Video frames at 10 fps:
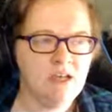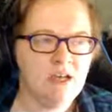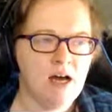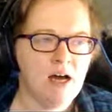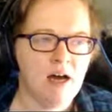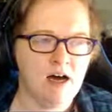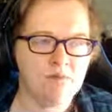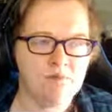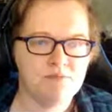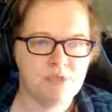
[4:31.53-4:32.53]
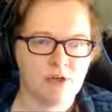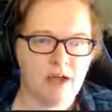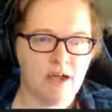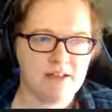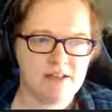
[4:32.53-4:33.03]
So
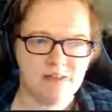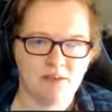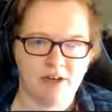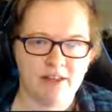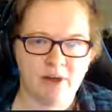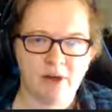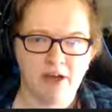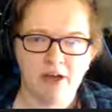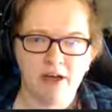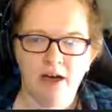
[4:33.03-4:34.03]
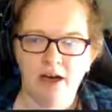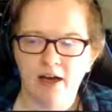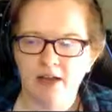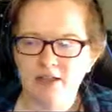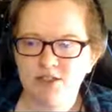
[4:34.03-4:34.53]
yeah, TSM's great that way.
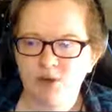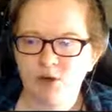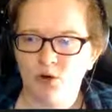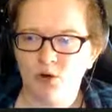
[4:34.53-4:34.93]
So